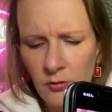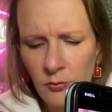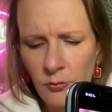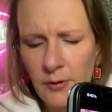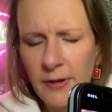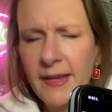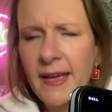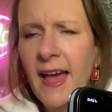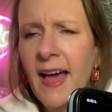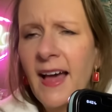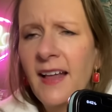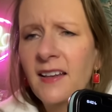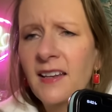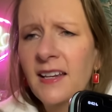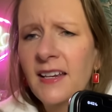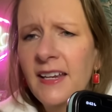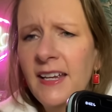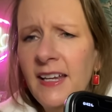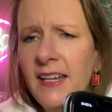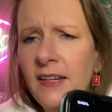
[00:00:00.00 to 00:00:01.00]

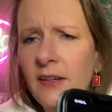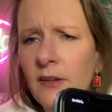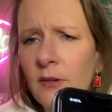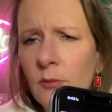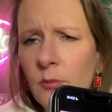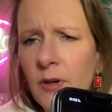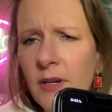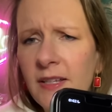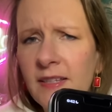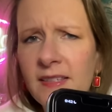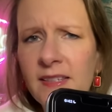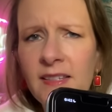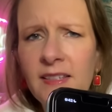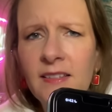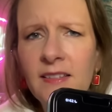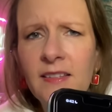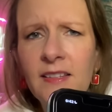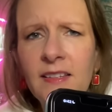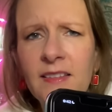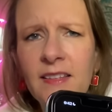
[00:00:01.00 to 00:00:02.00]
reality, or what is
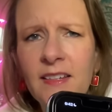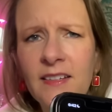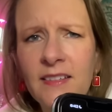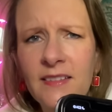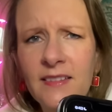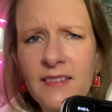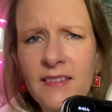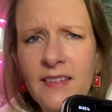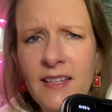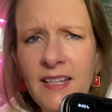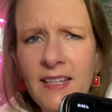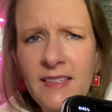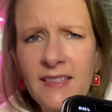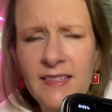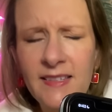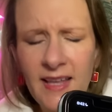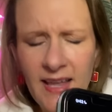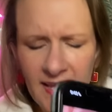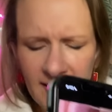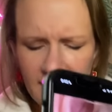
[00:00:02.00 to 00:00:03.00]
it that the thing
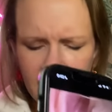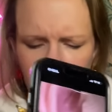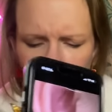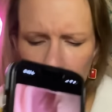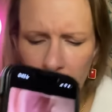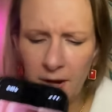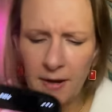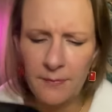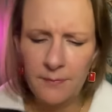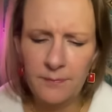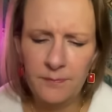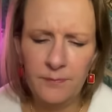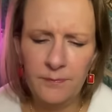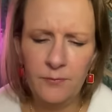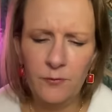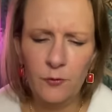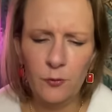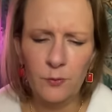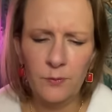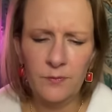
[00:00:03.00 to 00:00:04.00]
says on my
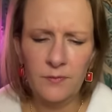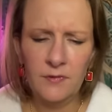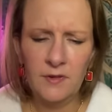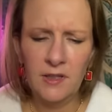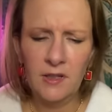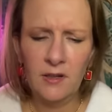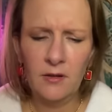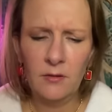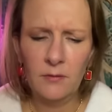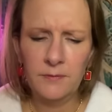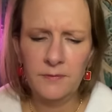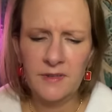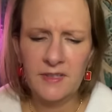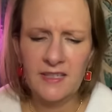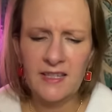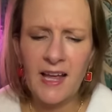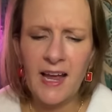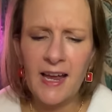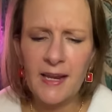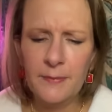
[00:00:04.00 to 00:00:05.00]
little
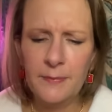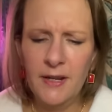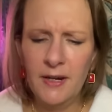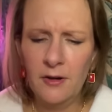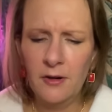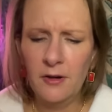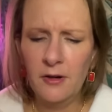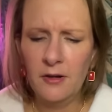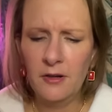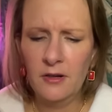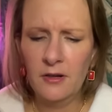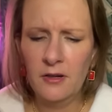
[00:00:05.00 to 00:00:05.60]
side mirror?